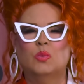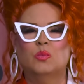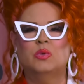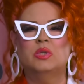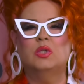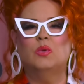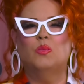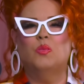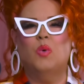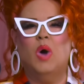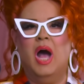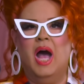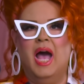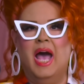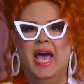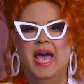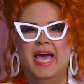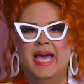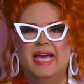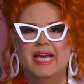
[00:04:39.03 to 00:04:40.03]
real
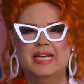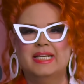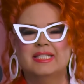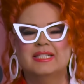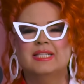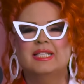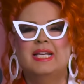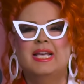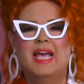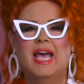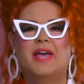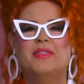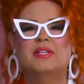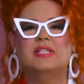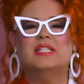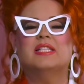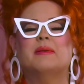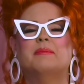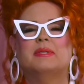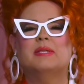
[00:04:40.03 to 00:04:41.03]
wide. And then
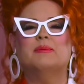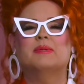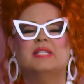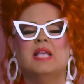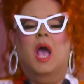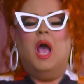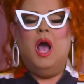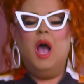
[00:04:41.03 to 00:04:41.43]
somebody was,